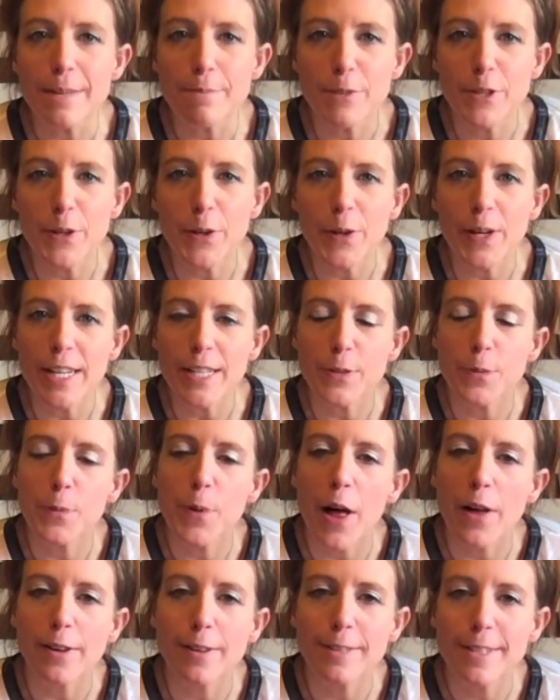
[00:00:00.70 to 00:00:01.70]
Taurus,
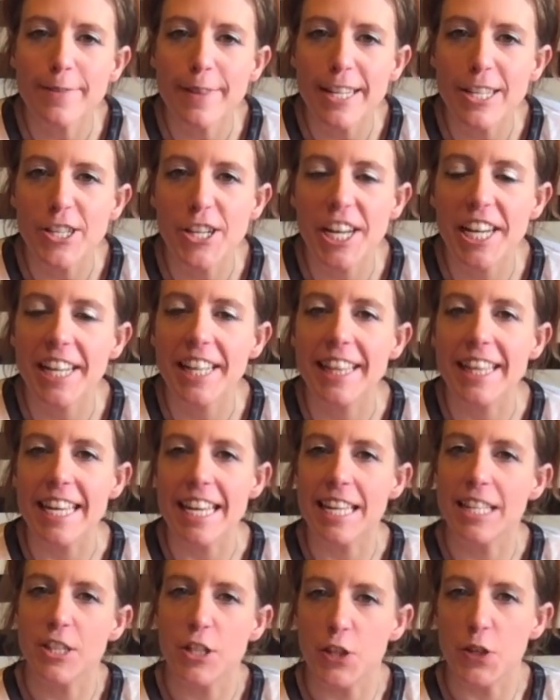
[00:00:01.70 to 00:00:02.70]
welcome to my channel,
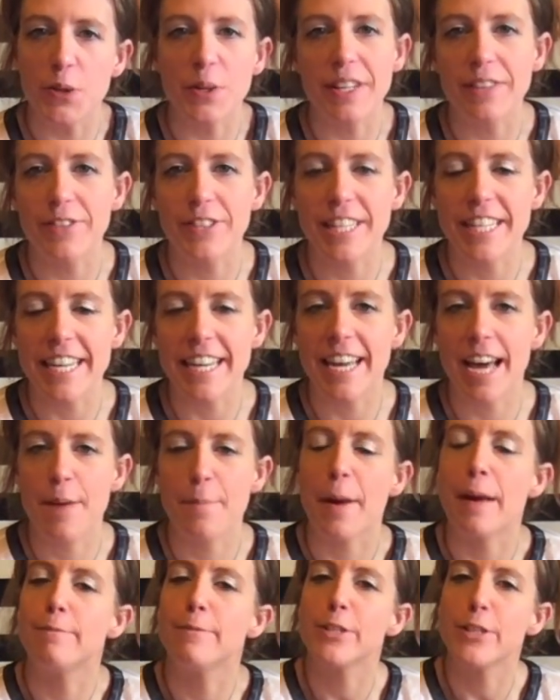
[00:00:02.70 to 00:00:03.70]
The Intuitive Teacup.
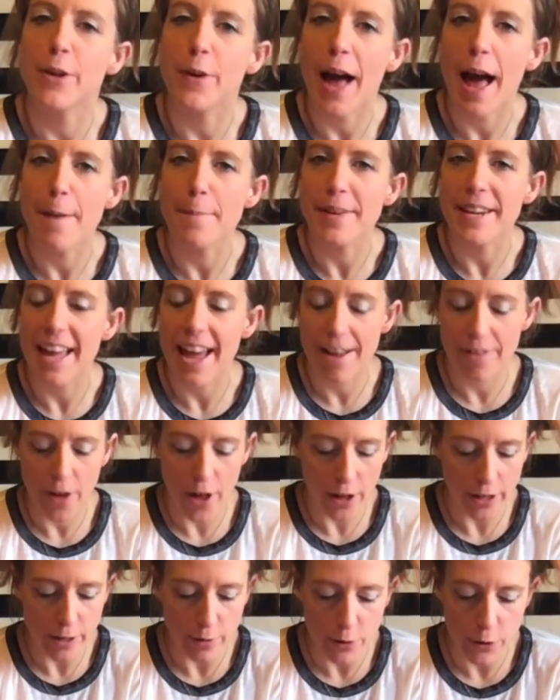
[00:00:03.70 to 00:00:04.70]
I'm so happy to have
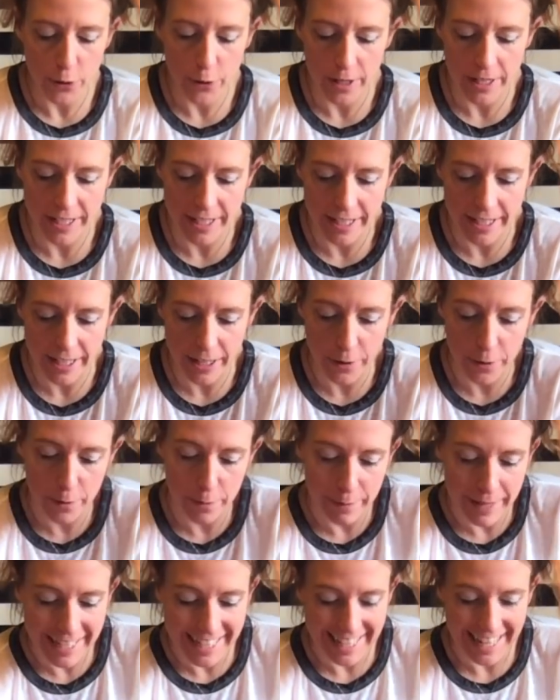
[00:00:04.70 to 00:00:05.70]
all you Tauruses here with
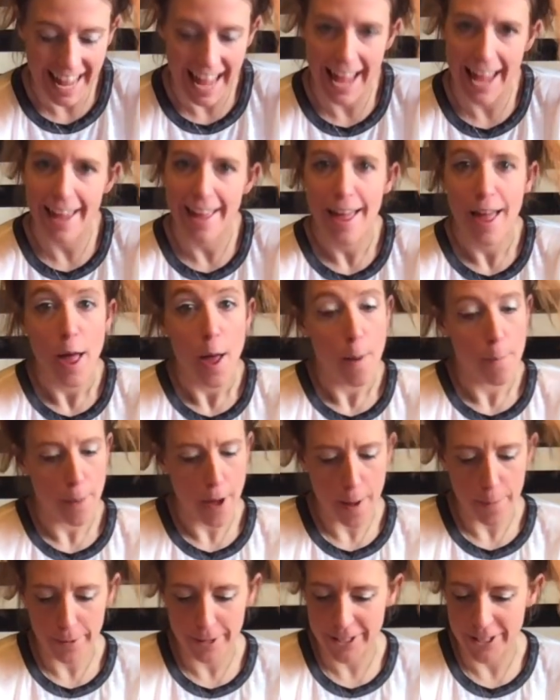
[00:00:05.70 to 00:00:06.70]
me today.
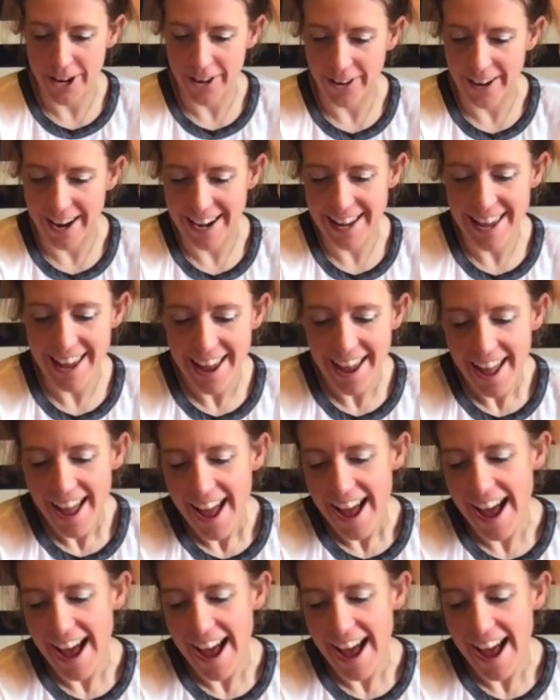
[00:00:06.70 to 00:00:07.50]
Poppers are ready.